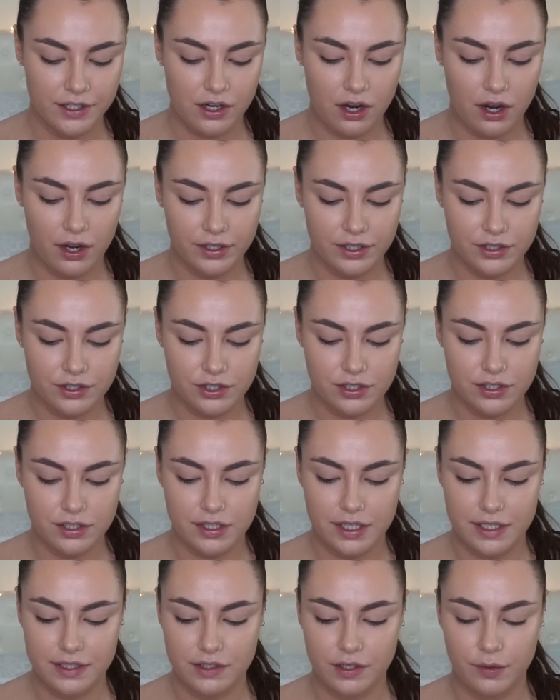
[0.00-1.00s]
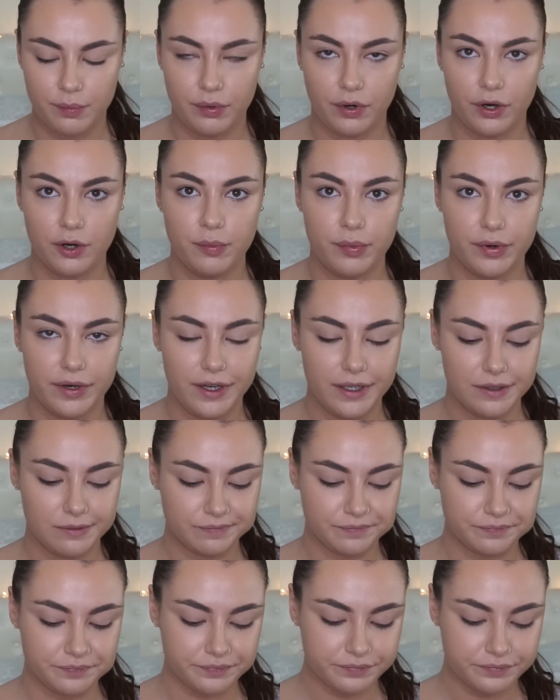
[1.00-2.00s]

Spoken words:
kind of just isn't appropriate.